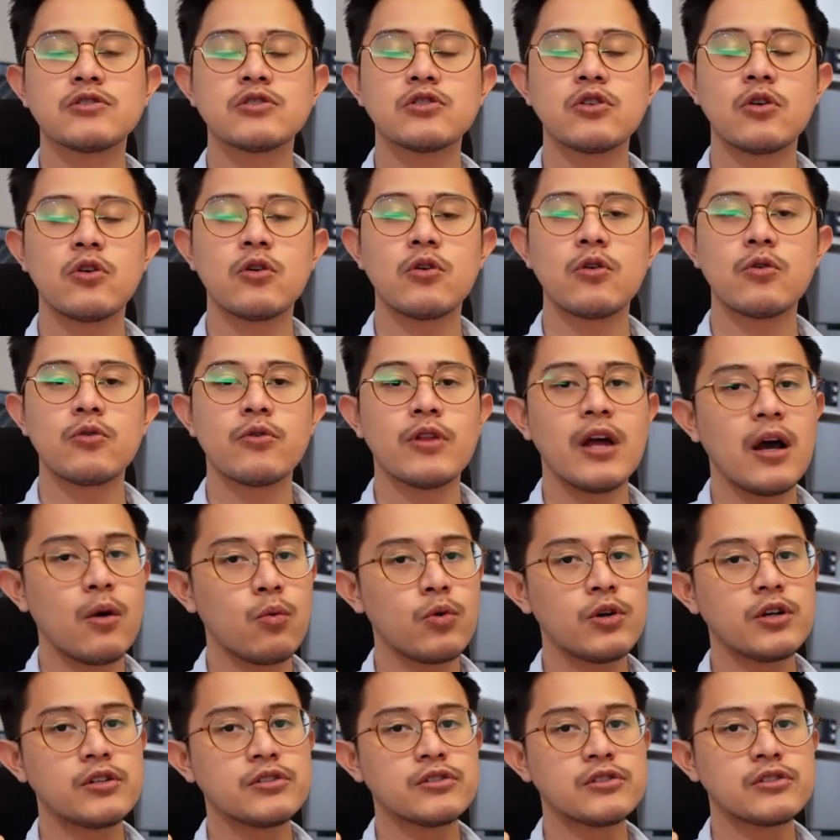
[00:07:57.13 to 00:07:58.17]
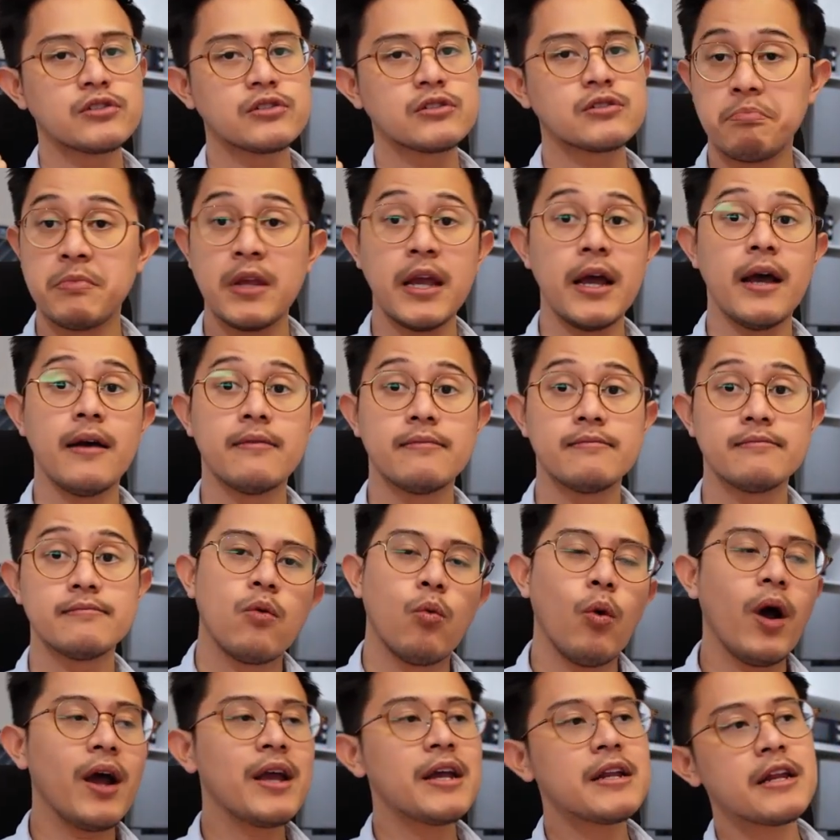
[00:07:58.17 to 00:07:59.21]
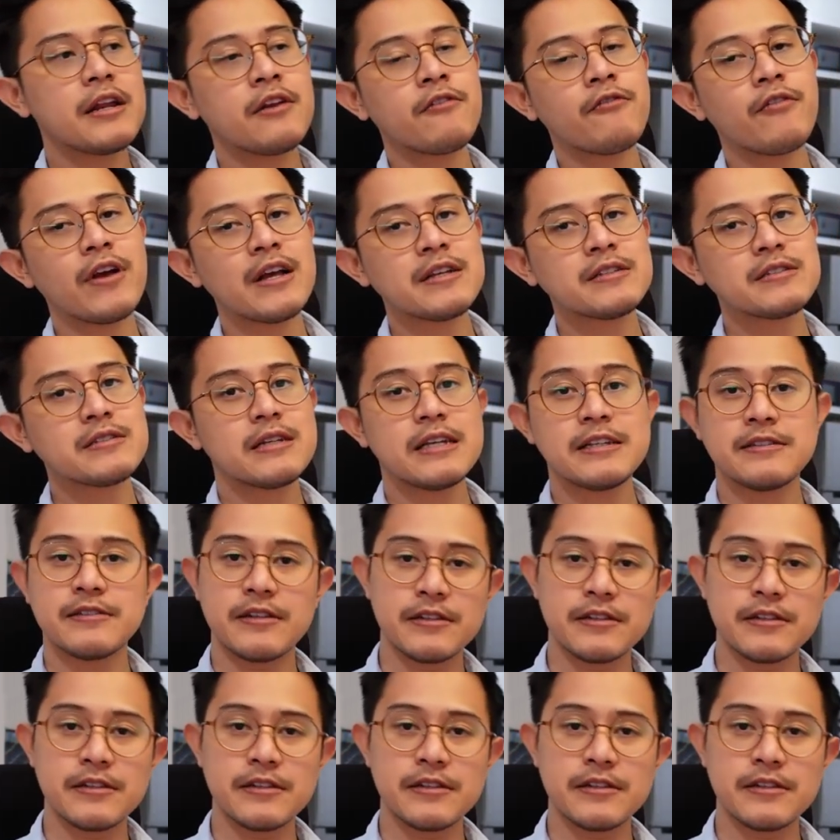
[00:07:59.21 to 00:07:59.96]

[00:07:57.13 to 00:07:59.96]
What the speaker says: So that was, yeah. Wahed Invest is